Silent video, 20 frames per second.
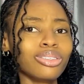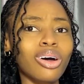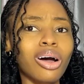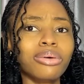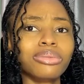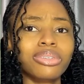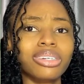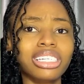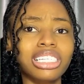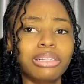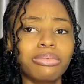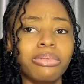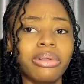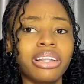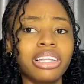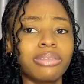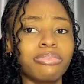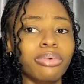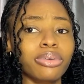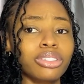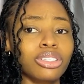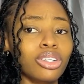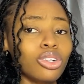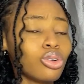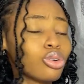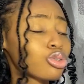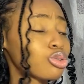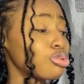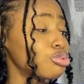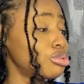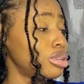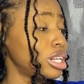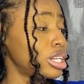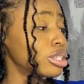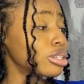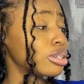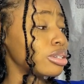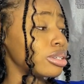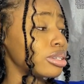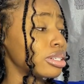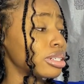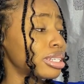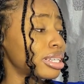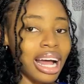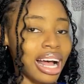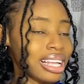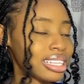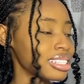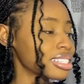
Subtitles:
know how to explain it, but it looks really good. It has